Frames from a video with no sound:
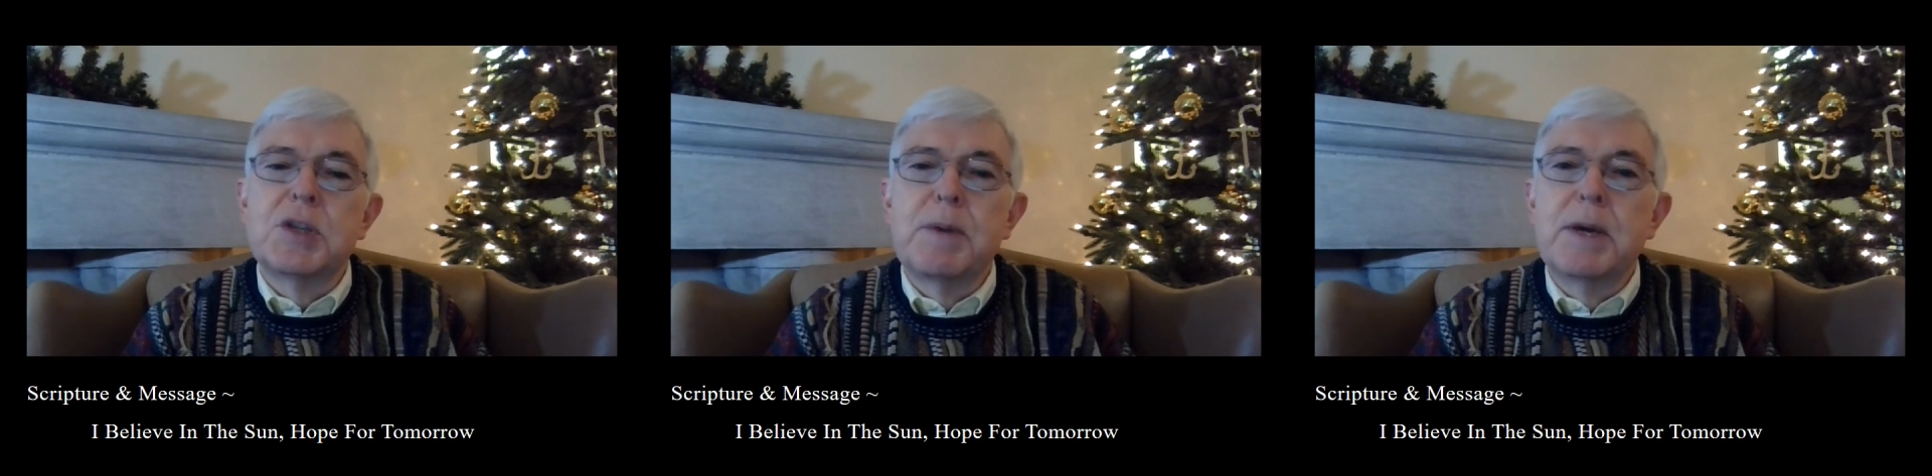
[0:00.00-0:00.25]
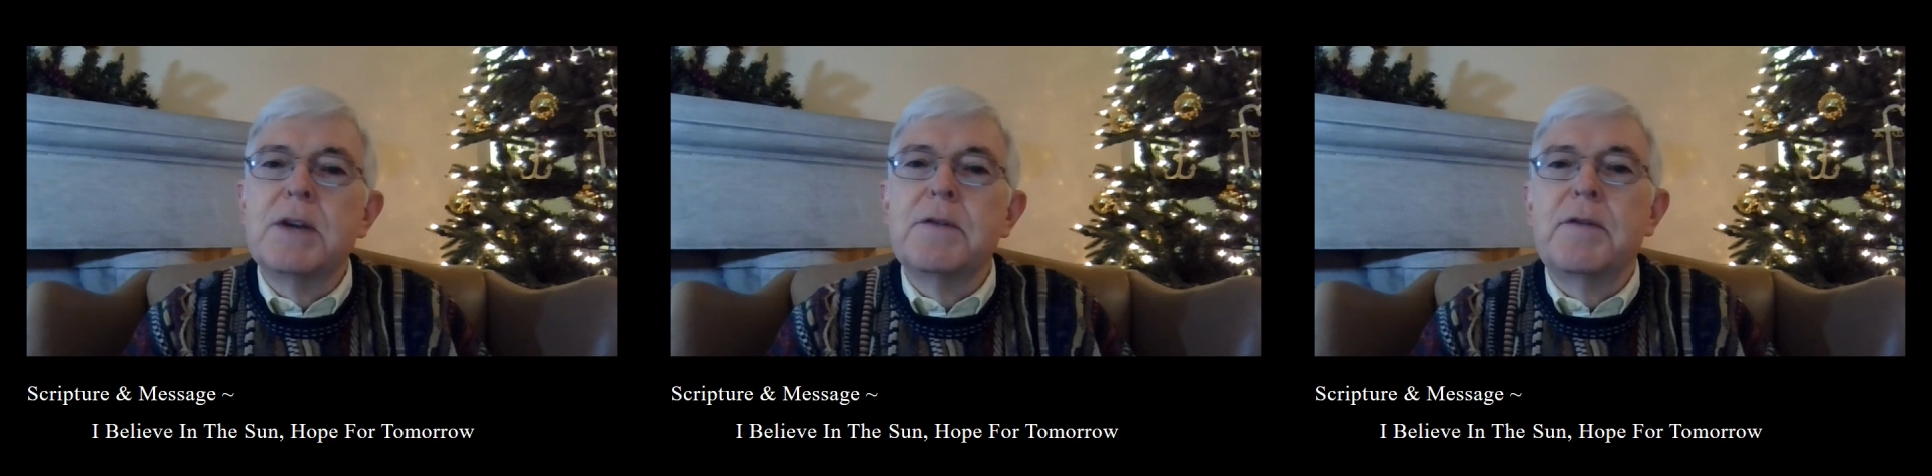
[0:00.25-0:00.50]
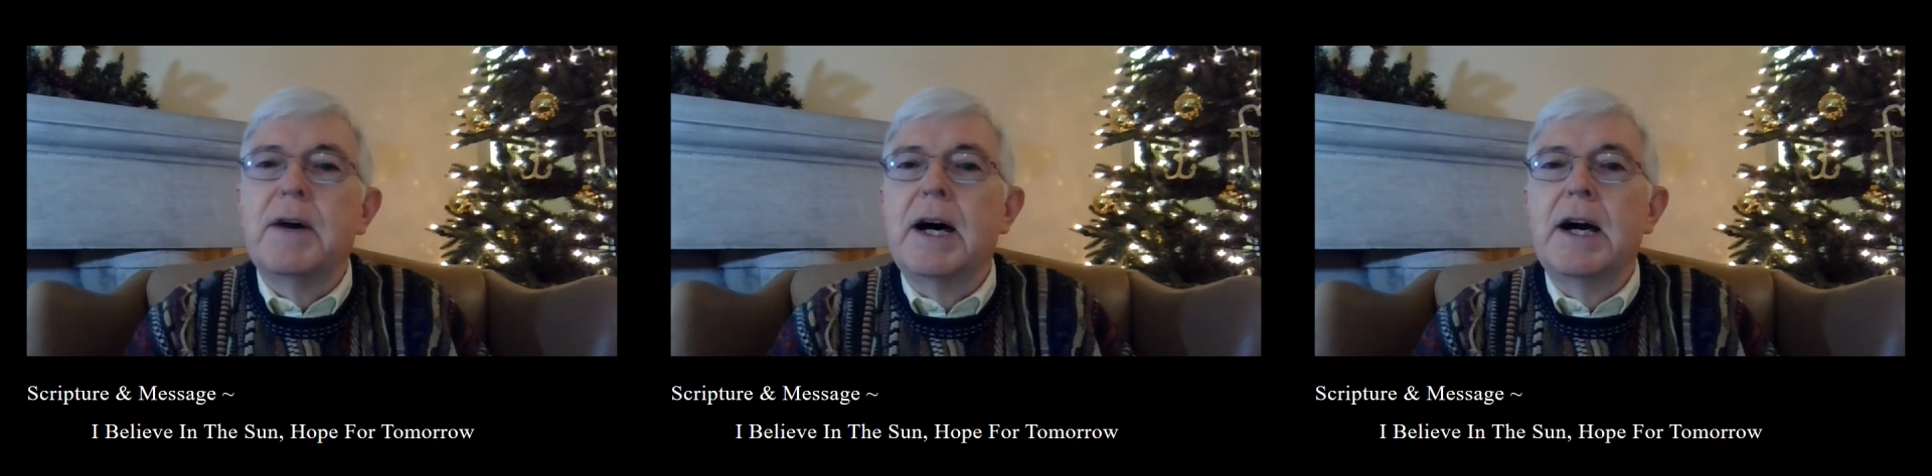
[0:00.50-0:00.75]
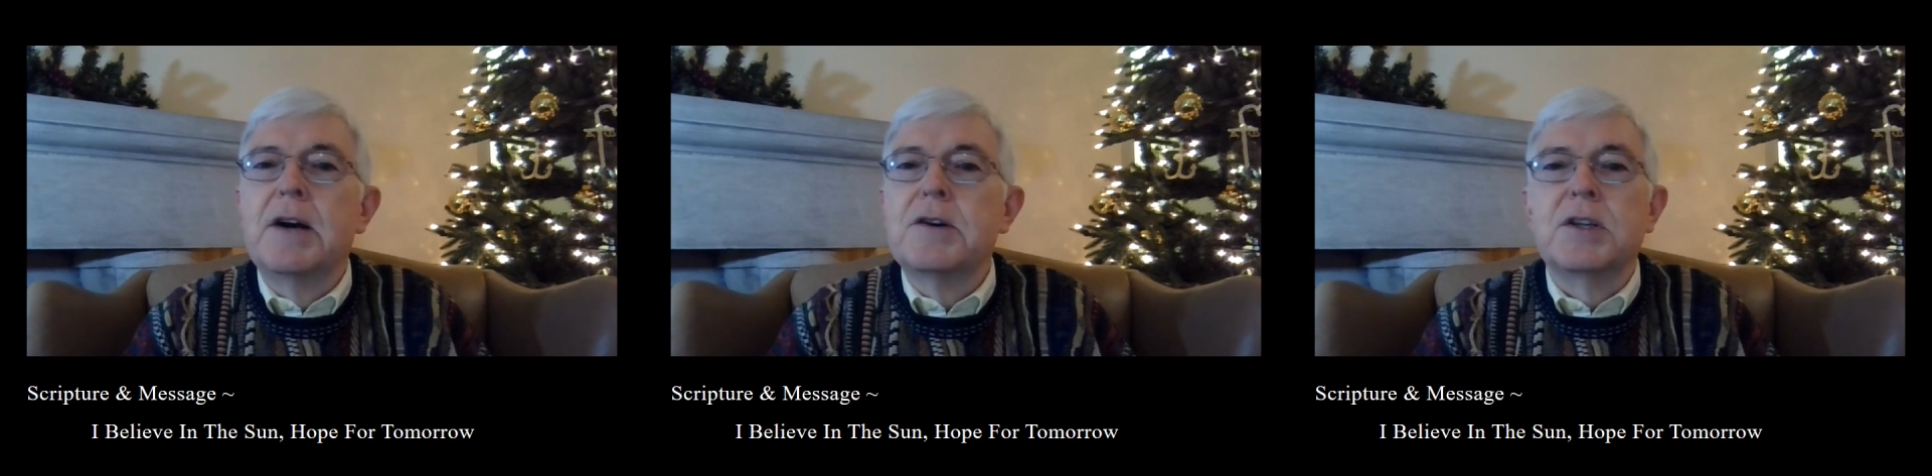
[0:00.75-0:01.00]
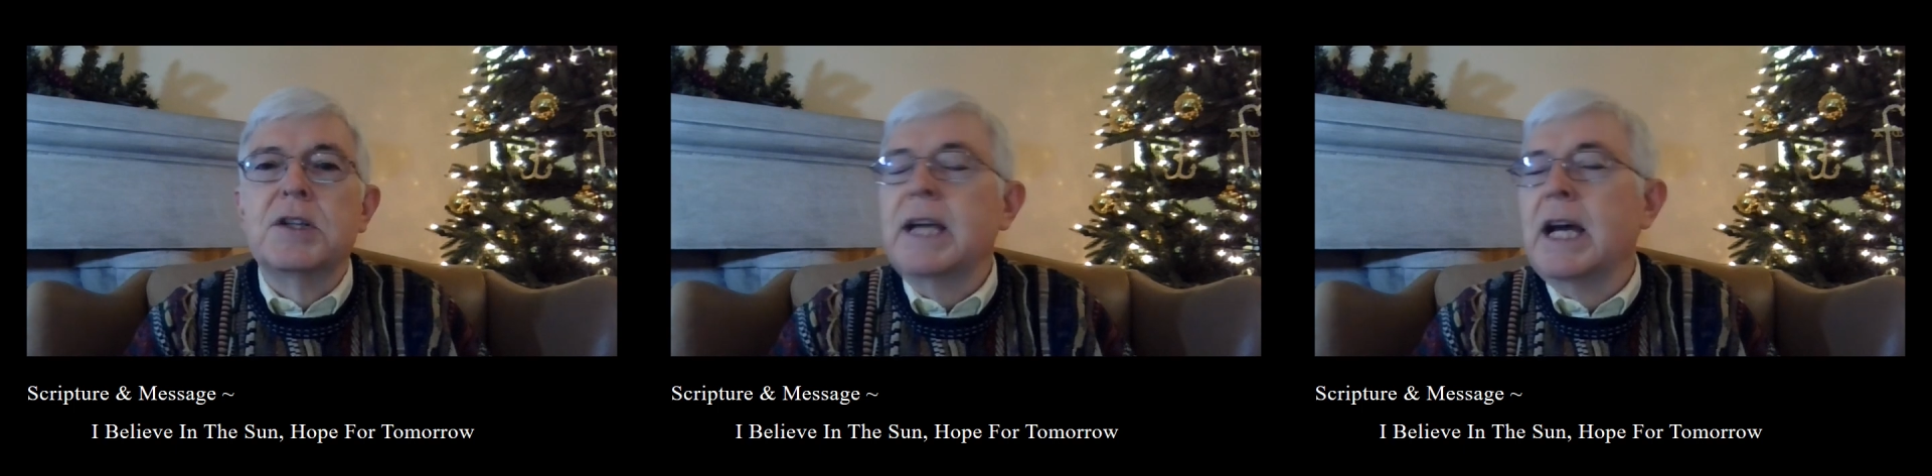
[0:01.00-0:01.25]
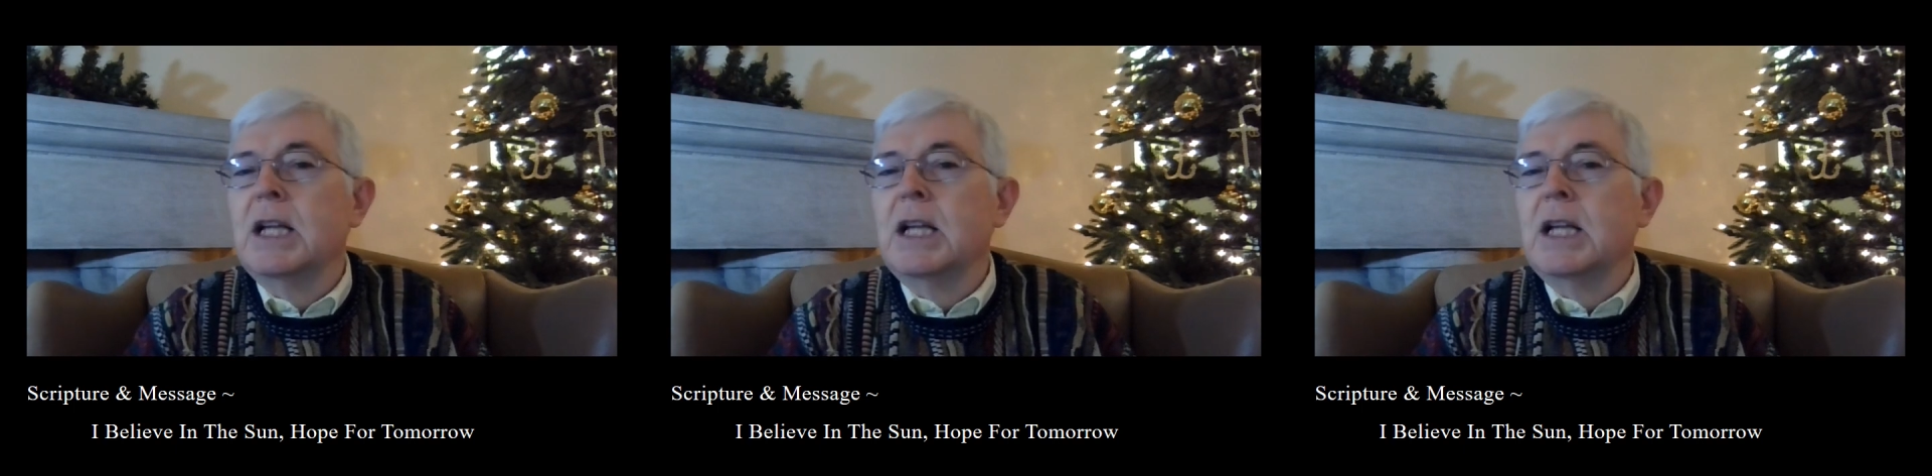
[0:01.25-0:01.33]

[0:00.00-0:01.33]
spate of fires in